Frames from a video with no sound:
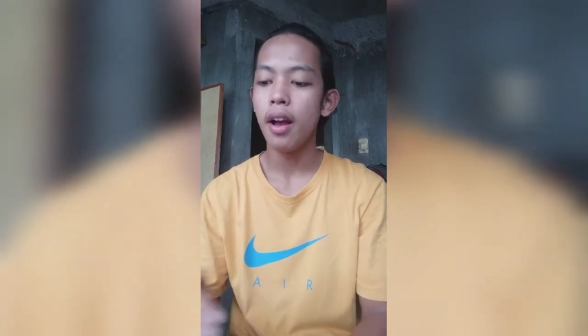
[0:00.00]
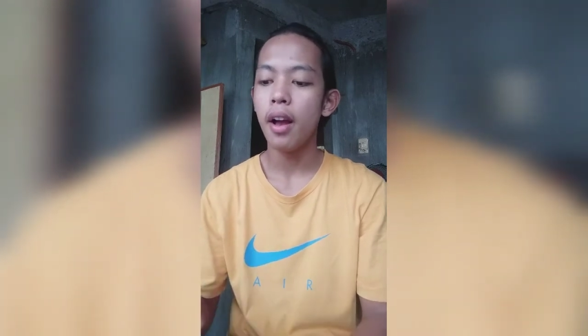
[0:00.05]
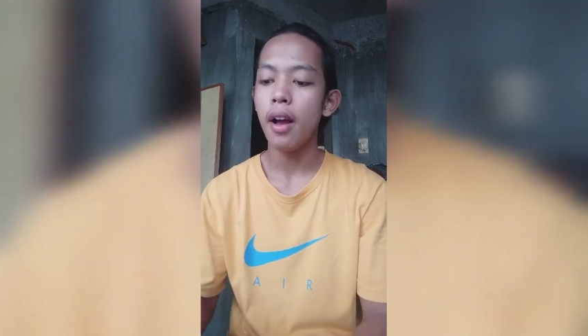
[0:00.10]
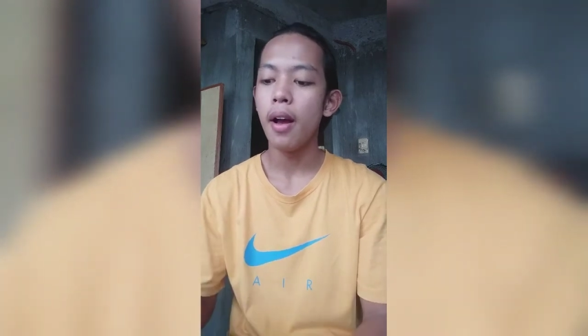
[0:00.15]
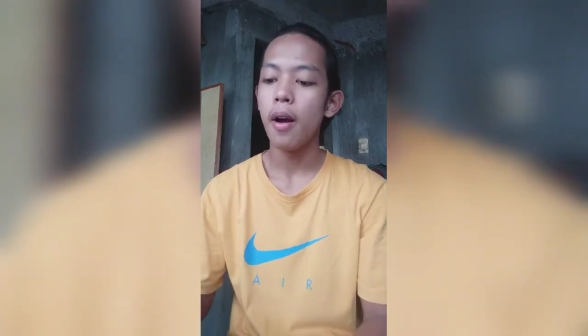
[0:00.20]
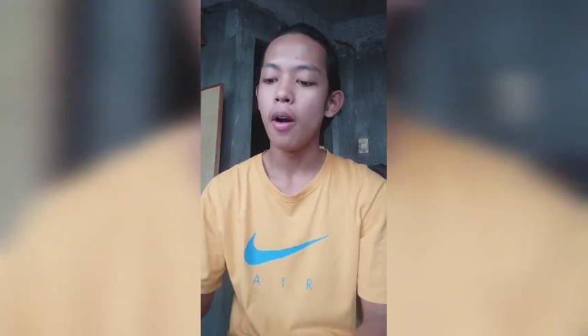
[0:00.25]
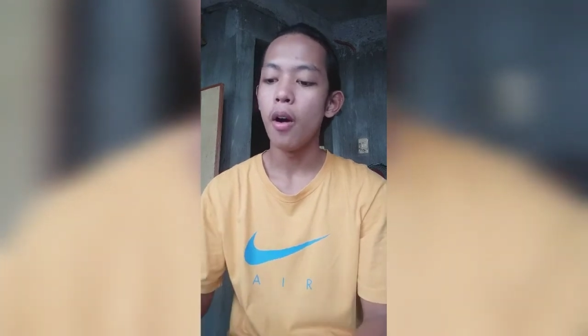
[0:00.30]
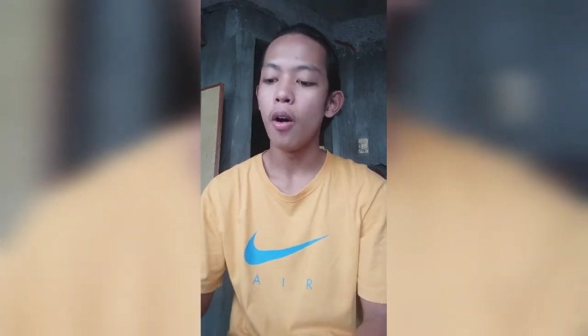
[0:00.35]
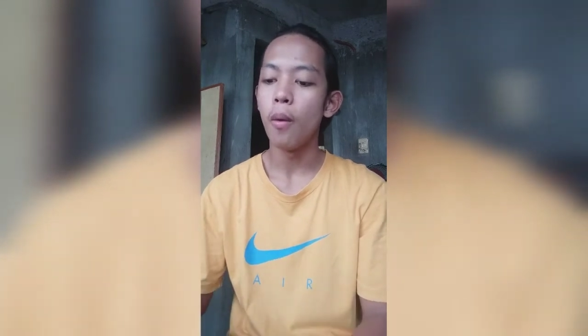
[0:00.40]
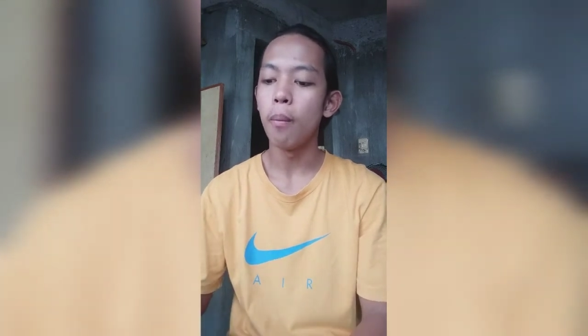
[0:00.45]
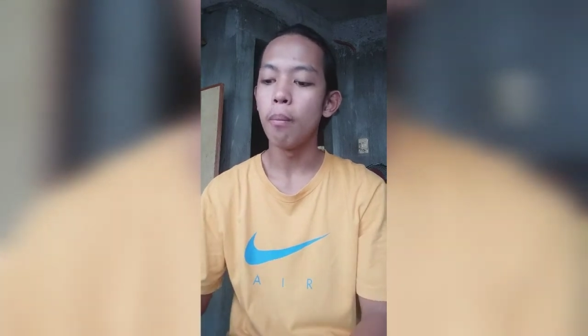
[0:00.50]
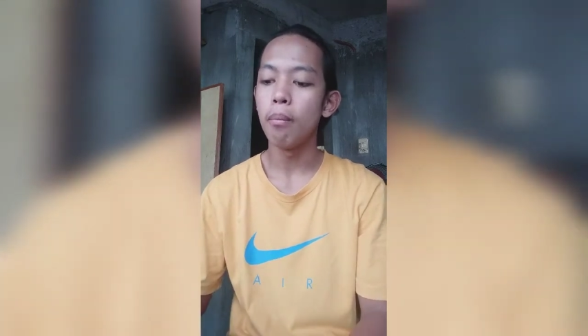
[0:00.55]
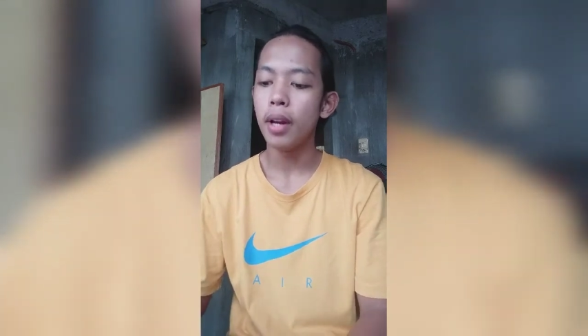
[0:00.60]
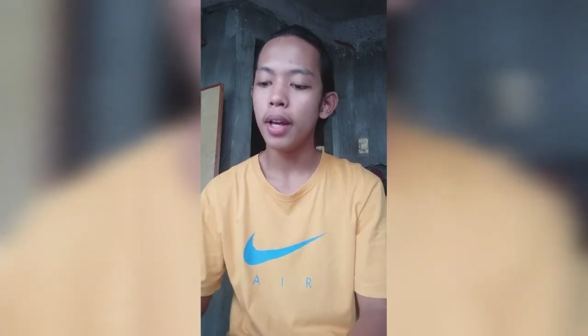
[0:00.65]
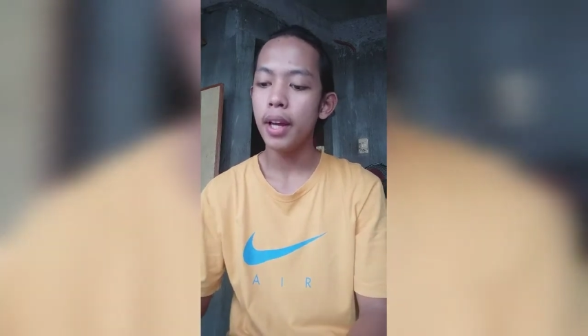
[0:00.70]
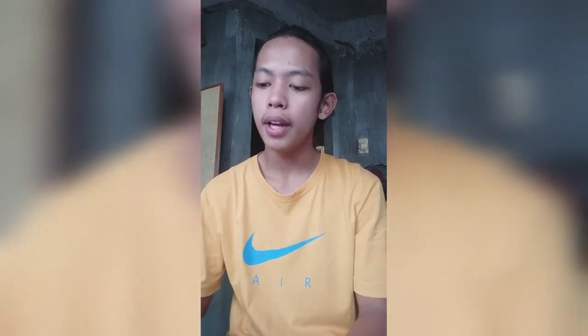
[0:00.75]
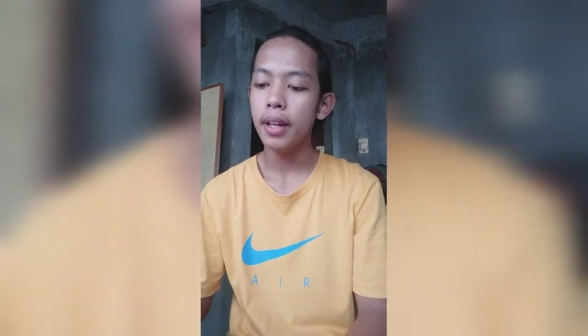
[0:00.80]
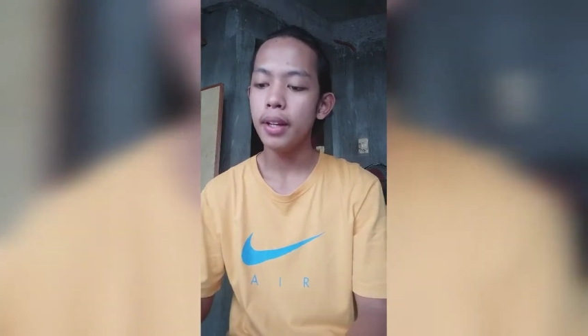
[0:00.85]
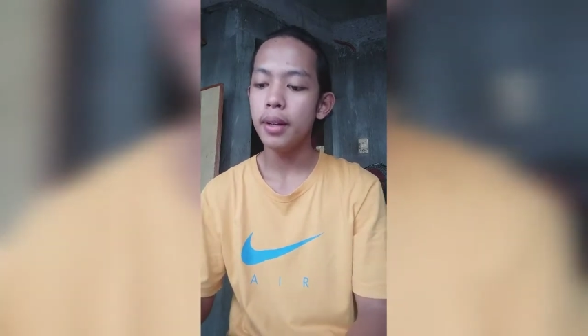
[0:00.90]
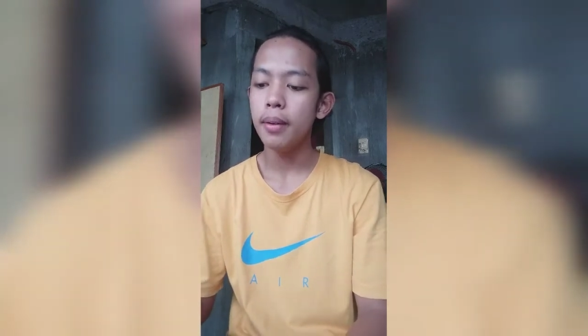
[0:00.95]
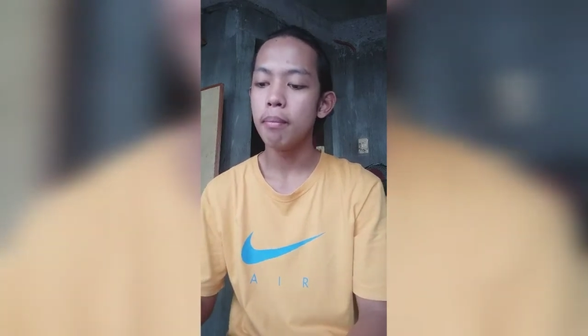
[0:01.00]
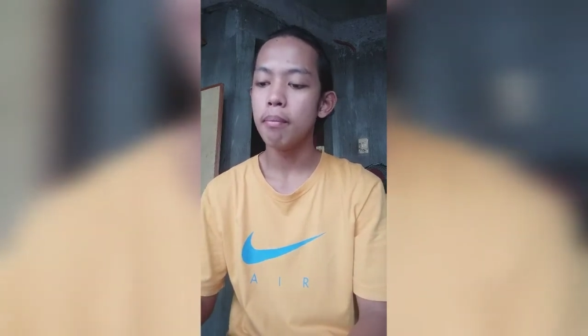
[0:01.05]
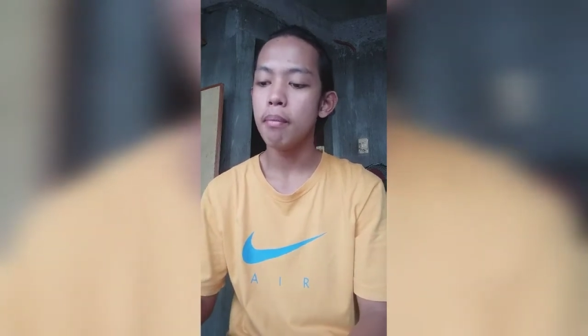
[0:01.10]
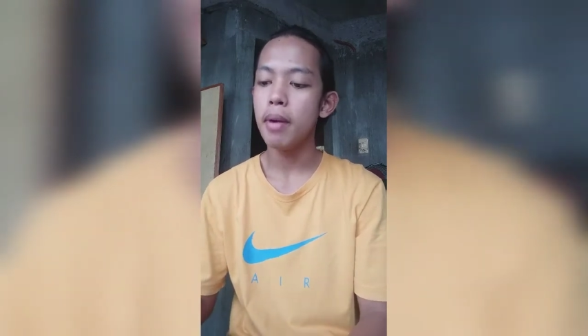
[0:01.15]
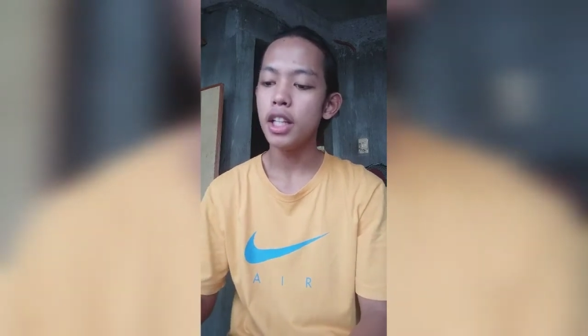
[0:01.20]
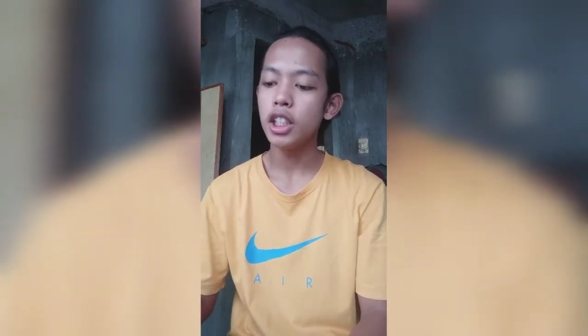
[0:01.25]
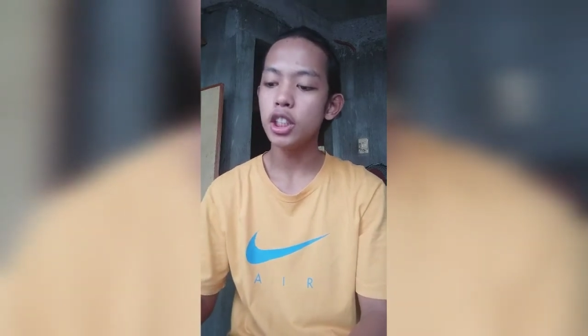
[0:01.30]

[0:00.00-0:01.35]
Athletes who play